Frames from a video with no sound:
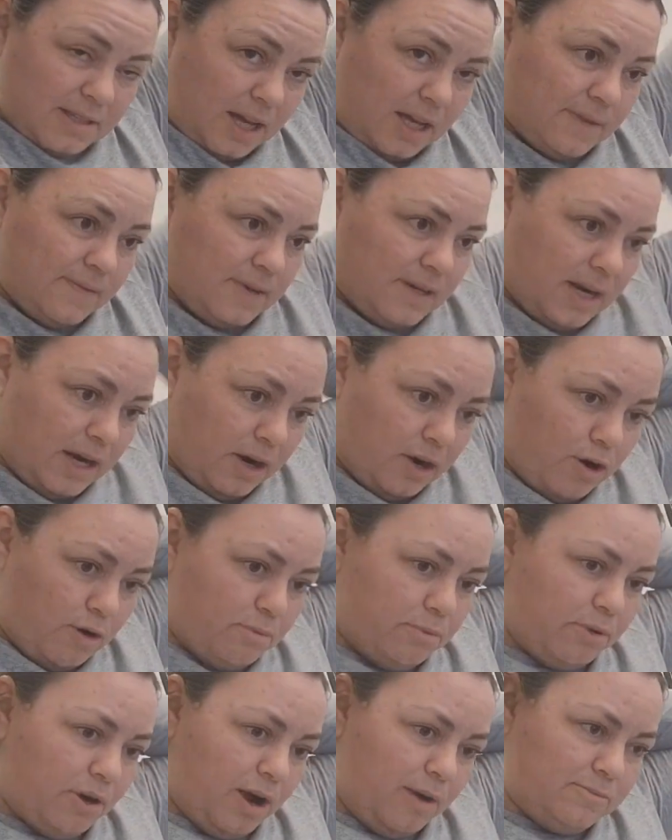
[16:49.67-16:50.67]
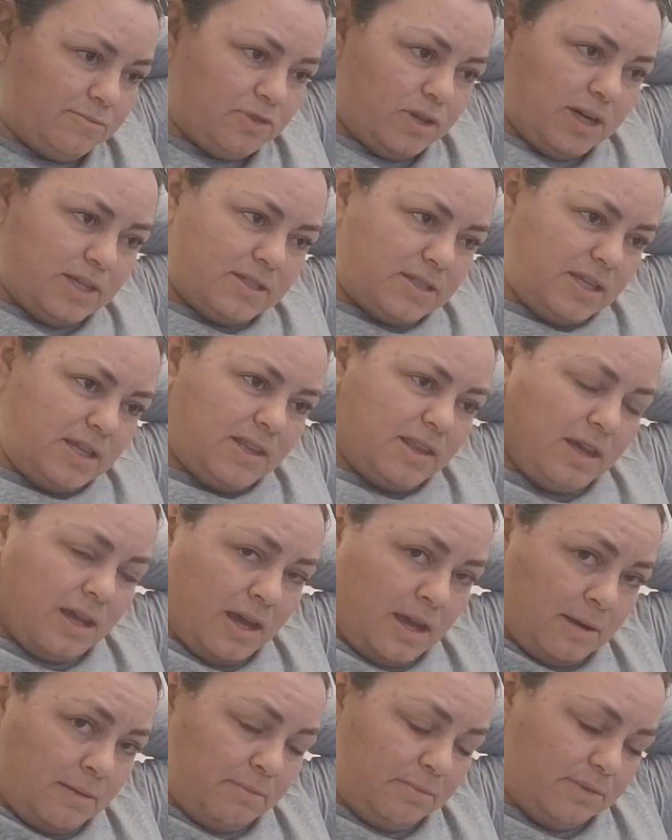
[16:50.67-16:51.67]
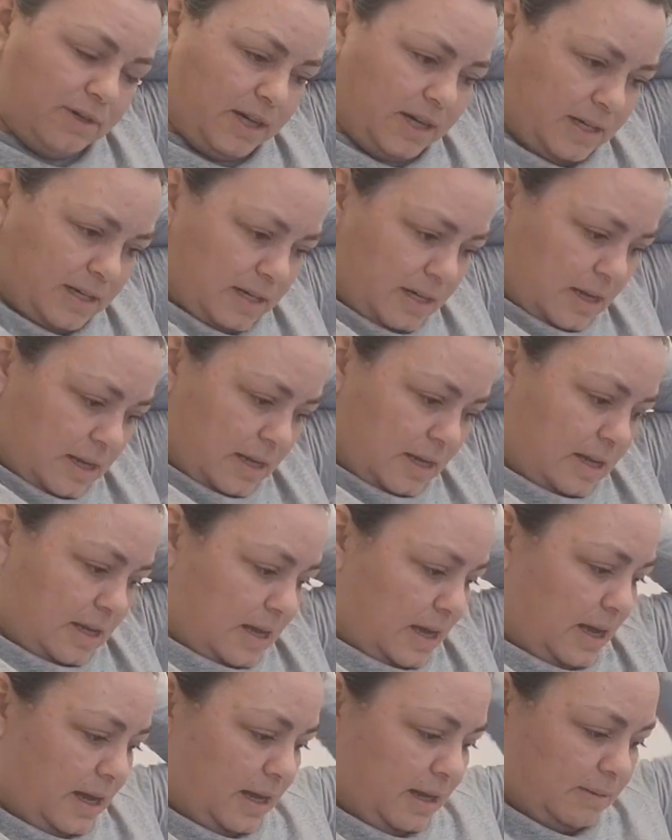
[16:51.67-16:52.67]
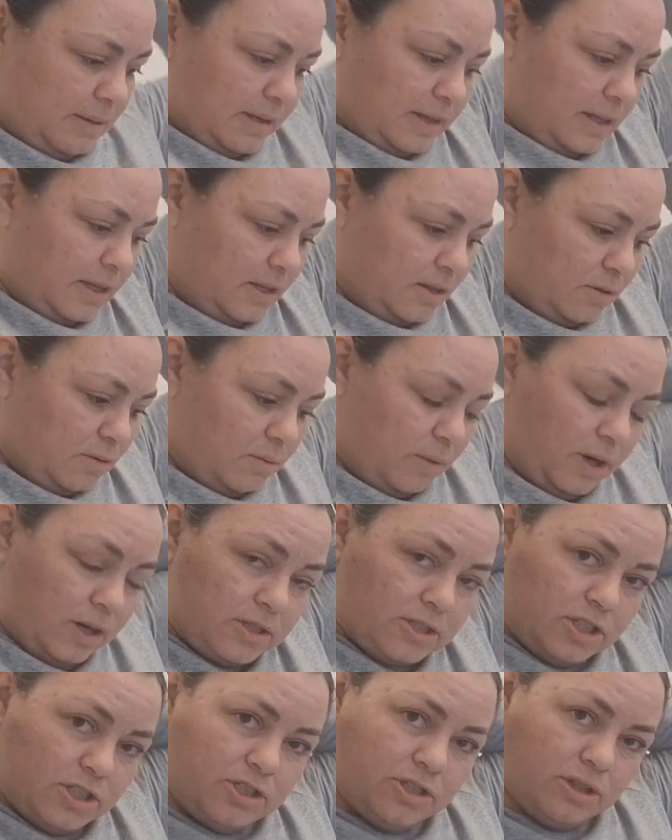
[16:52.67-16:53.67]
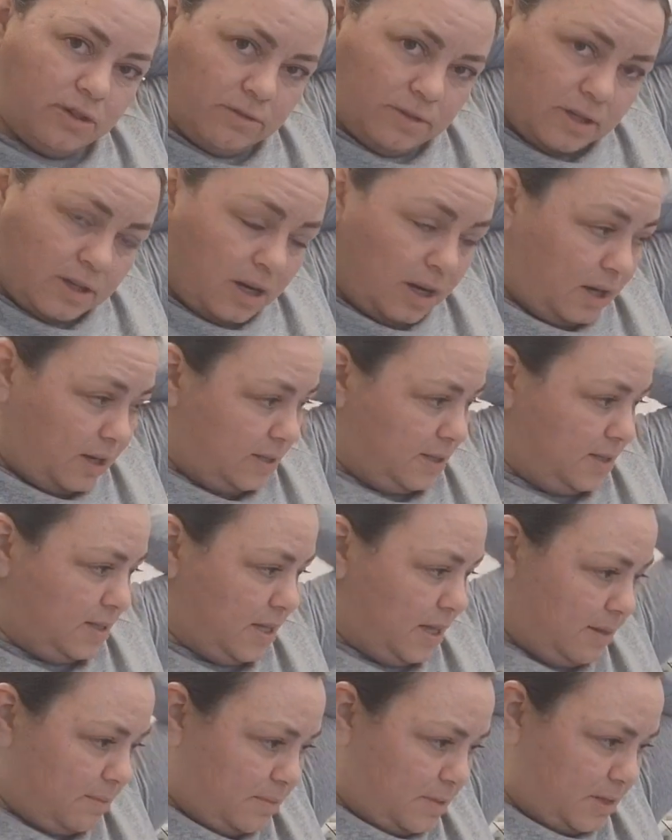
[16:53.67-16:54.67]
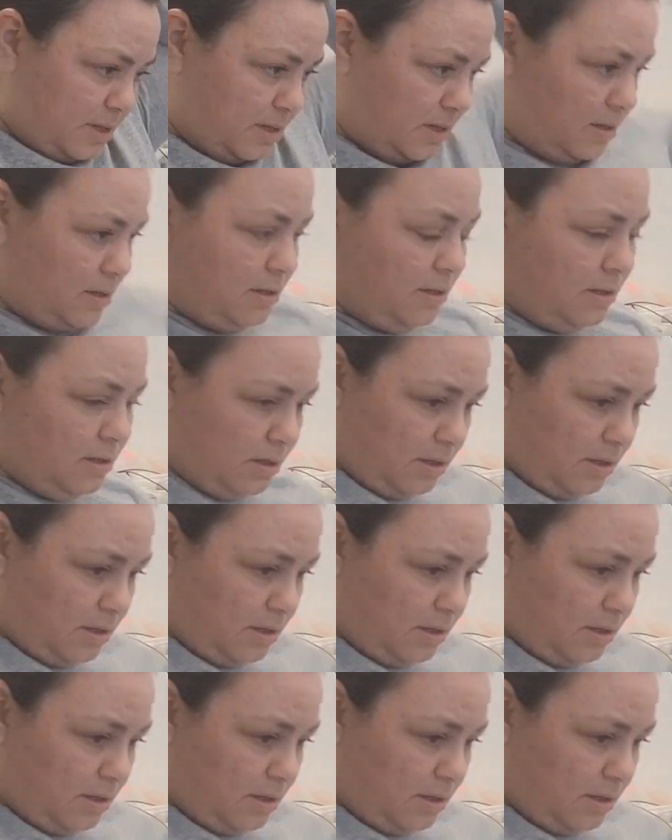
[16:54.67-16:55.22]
This is kind of a narrow prom dressy thing, but I think it'll work to show the concept.